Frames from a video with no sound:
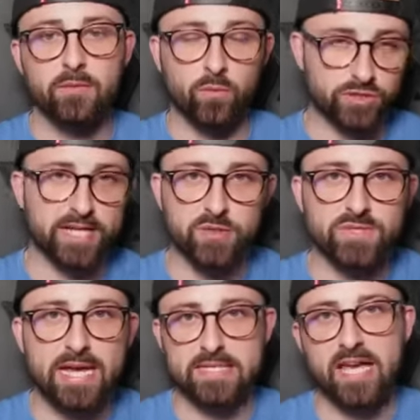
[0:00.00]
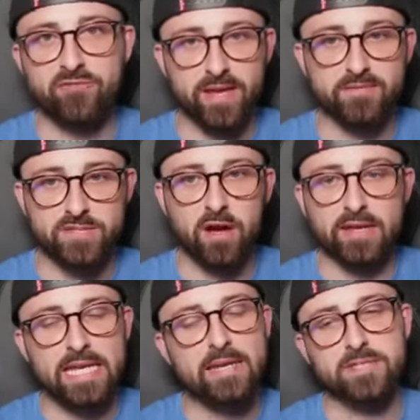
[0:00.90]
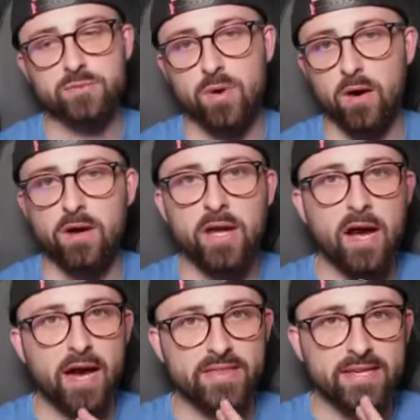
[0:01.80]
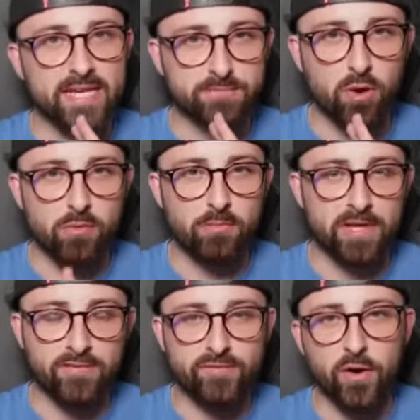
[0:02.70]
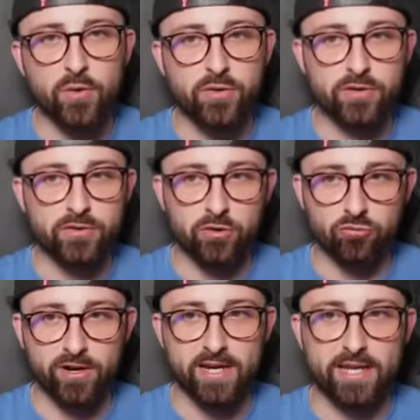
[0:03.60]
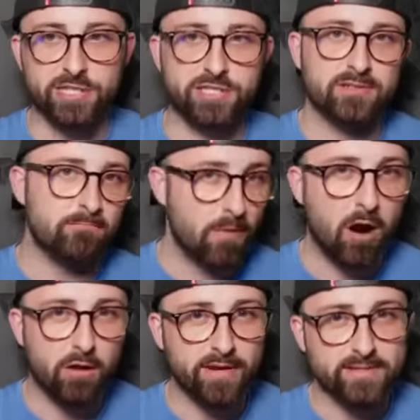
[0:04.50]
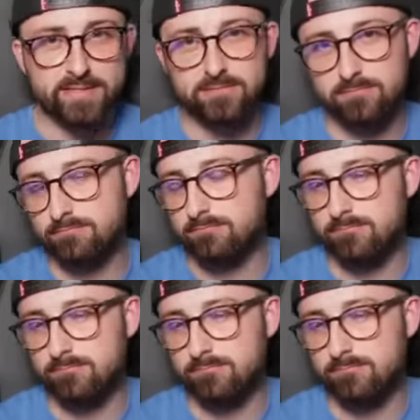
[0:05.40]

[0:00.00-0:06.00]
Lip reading: Well, Jesus has left, but if Sterling leaves as well, I think it's probably Foden, Grealish, Mahrez.